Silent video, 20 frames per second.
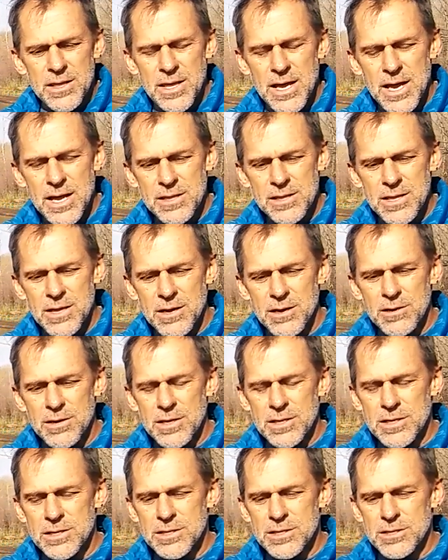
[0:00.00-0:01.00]
that they're
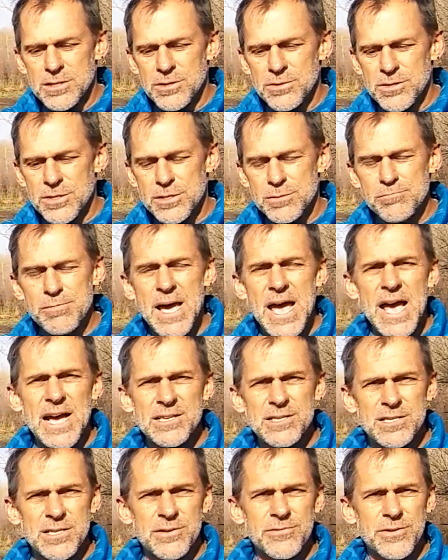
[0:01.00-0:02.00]
going to do this
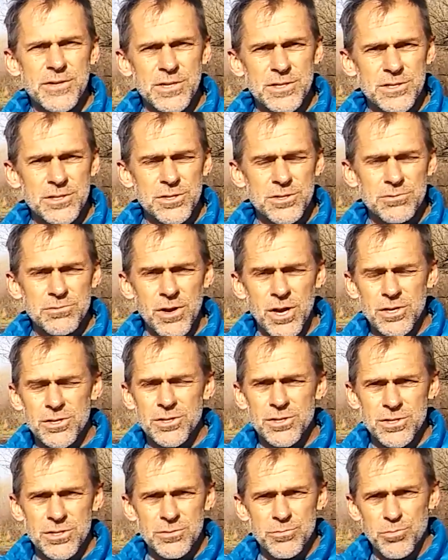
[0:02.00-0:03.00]
massive
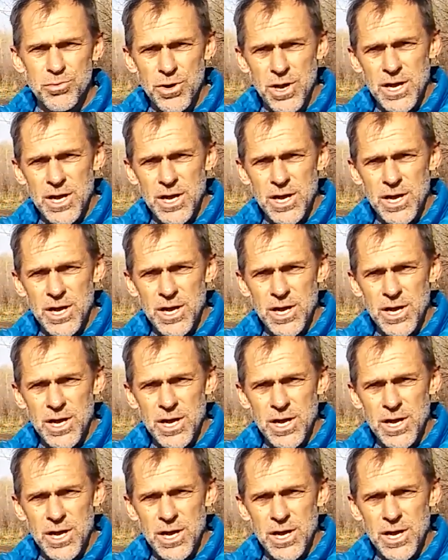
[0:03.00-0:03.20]
construction